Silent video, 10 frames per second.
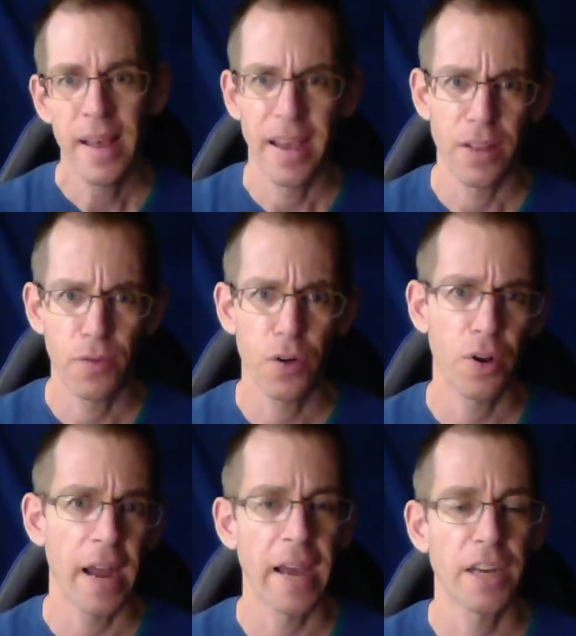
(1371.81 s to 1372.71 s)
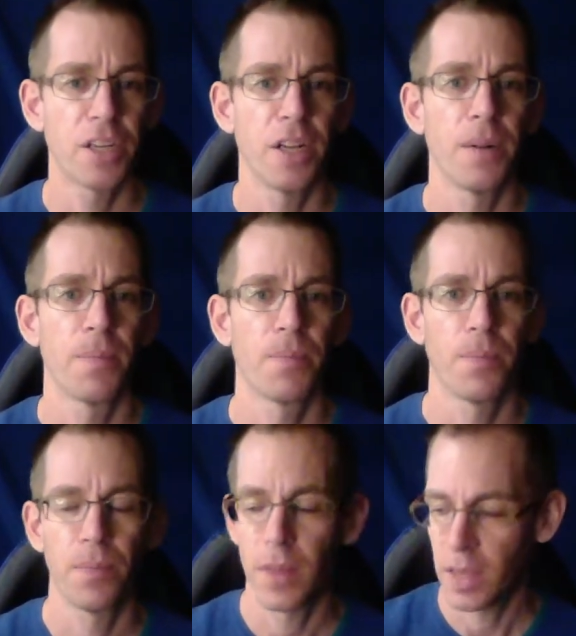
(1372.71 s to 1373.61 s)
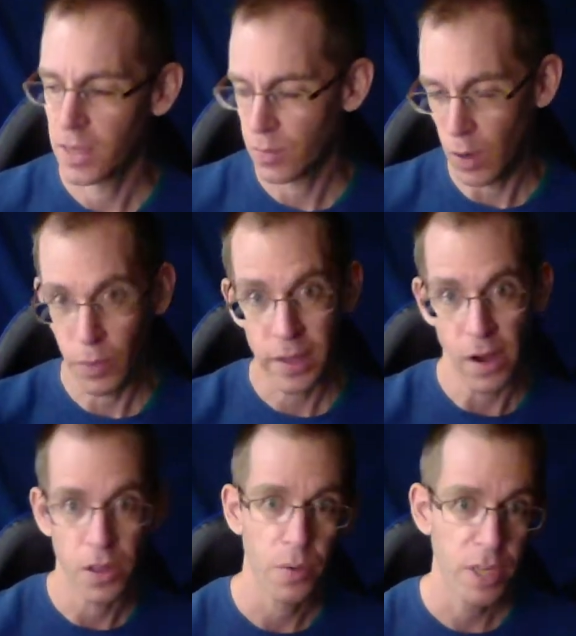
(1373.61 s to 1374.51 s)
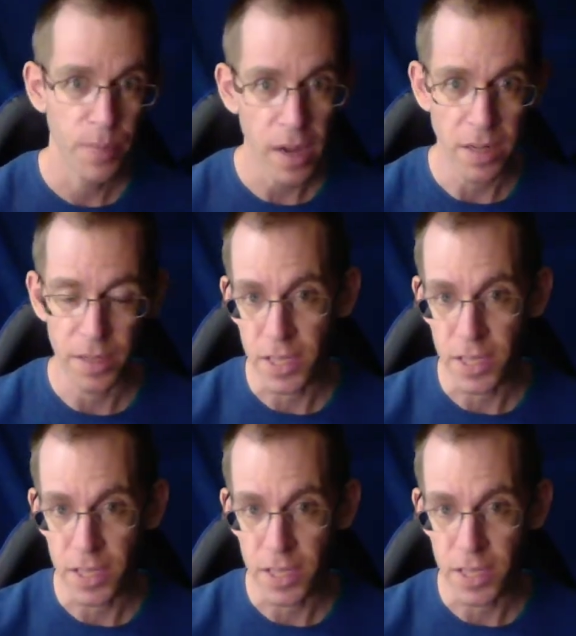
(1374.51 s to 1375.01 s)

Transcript: And the further action is what we call the response.